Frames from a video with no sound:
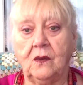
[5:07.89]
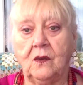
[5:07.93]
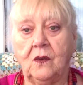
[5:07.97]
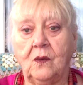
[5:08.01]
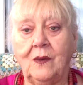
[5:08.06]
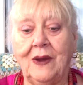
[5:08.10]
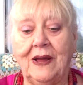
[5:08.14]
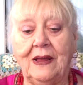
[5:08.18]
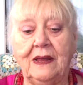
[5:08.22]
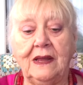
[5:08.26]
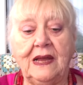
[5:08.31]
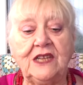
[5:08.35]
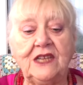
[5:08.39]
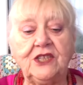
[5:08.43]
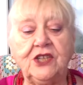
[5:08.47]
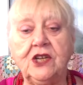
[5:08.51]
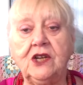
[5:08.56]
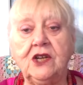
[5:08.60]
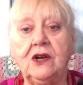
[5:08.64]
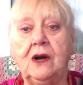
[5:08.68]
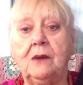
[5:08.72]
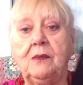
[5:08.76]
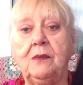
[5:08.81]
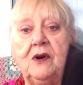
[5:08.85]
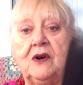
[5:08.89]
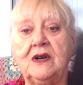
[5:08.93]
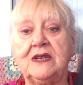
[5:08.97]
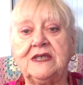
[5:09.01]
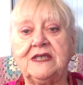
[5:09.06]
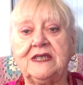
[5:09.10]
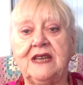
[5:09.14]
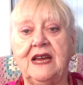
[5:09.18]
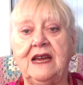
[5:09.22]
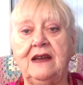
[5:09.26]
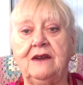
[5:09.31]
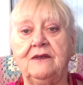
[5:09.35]
Well, as you know, I bought a
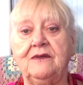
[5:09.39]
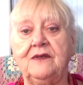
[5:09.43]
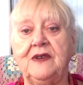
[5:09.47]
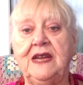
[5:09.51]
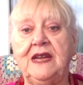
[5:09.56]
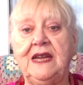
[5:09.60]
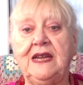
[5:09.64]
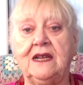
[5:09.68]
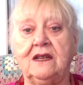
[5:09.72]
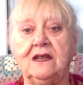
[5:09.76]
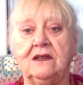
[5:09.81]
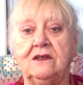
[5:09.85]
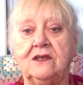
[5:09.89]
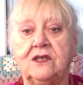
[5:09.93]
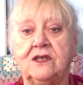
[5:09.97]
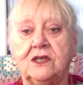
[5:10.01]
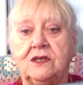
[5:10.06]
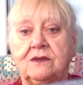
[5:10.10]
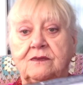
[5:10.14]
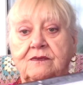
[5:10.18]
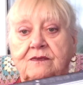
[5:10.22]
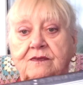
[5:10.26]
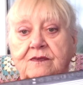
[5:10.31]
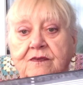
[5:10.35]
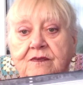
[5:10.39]
set of needles,